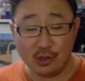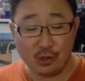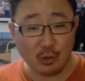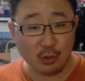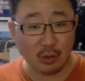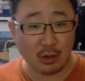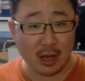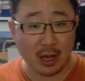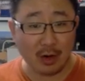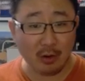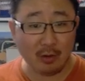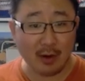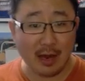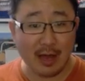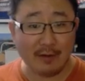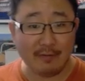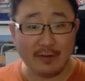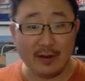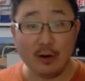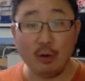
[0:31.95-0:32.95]
dual
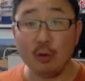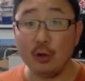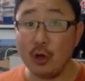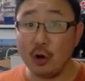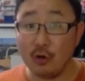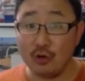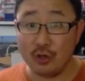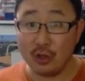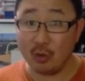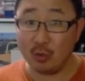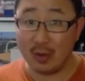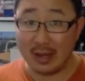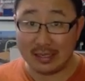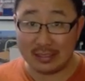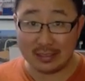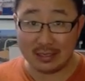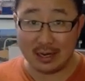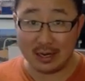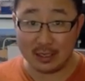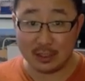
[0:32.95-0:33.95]
autograph. It'll go to the Red
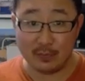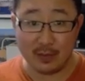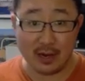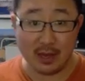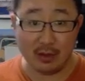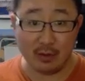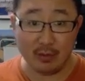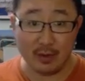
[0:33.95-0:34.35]
Sox, by the